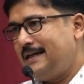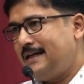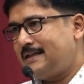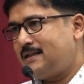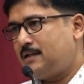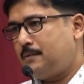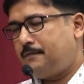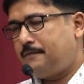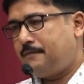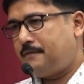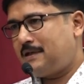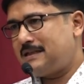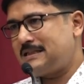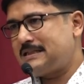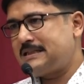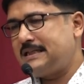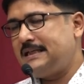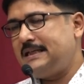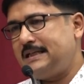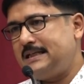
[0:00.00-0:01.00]
and the
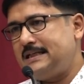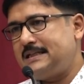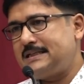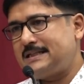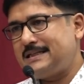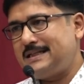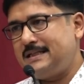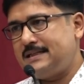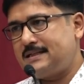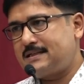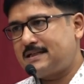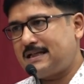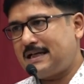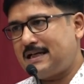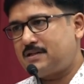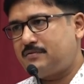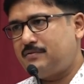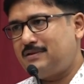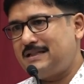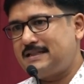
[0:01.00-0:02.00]
first thing it says
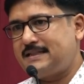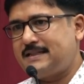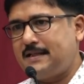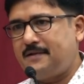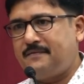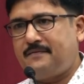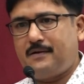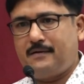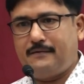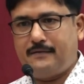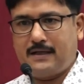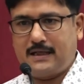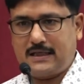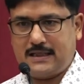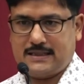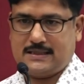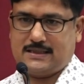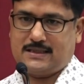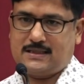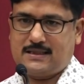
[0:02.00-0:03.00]
starts with the
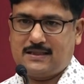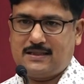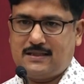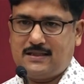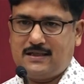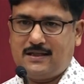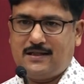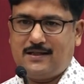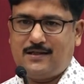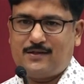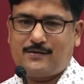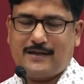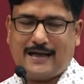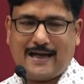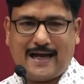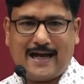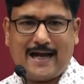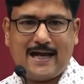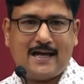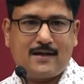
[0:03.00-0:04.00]
self-awareness. So
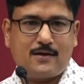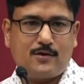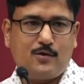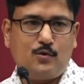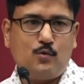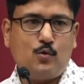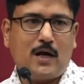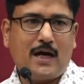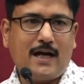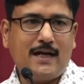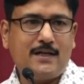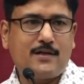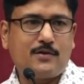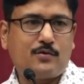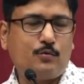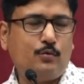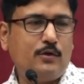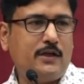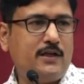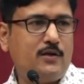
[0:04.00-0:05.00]
uh, do I
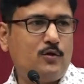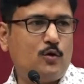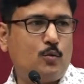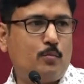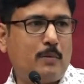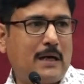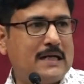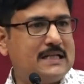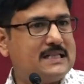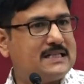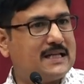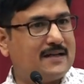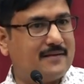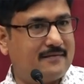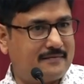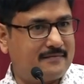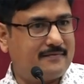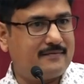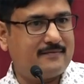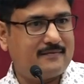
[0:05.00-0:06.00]
truly know
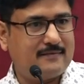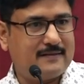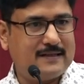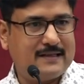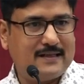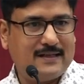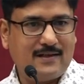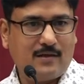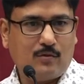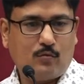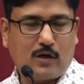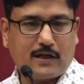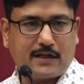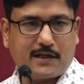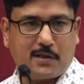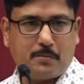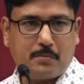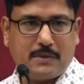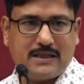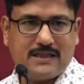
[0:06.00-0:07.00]
myself? What
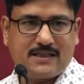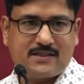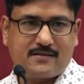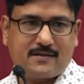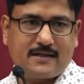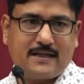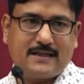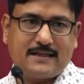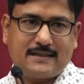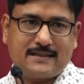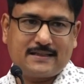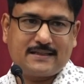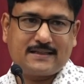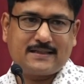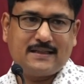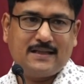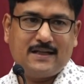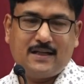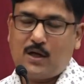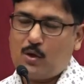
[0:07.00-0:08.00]
are my
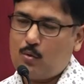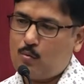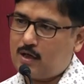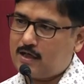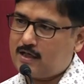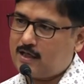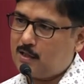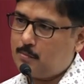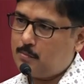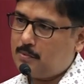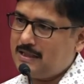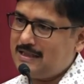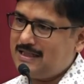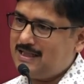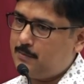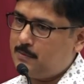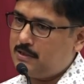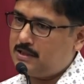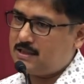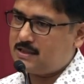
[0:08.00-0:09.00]
strengths? What are my
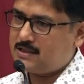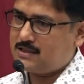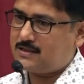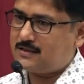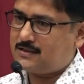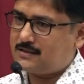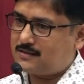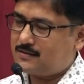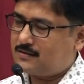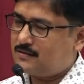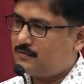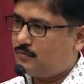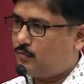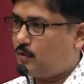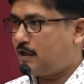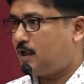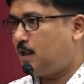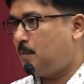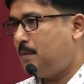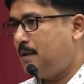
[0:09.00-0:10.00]
limitations?
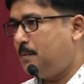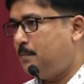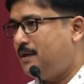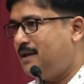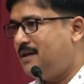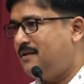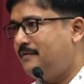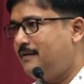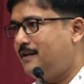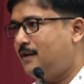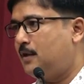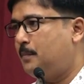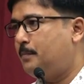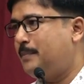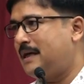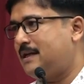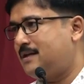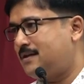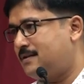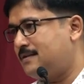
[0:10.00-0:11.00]
What are my behavioral
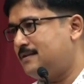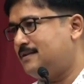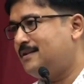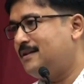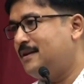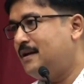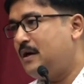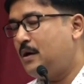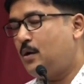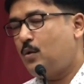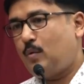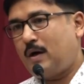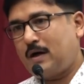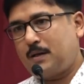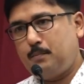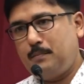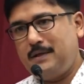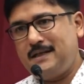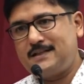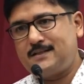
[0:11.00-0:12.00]
patterns?
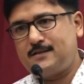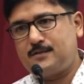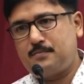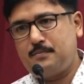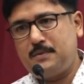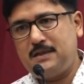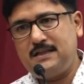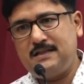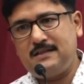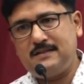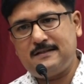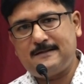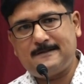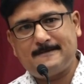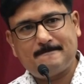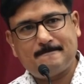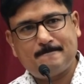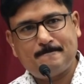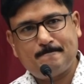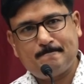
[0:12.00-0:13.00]
What makes me
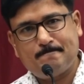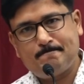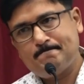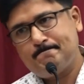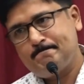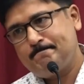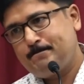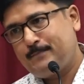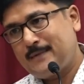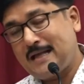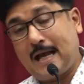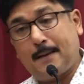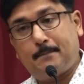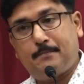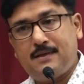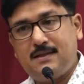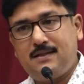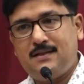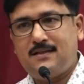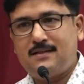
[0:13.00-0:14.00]

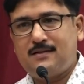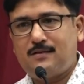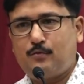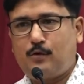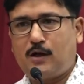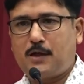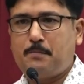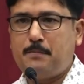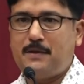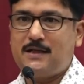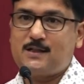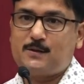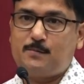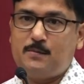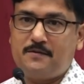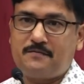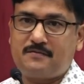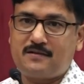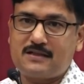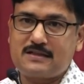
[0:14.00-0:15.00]
happy? What makes
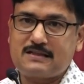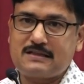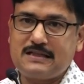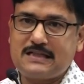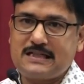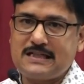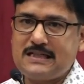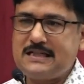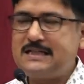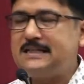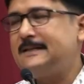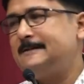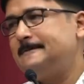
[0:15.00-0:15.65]
me frustrated?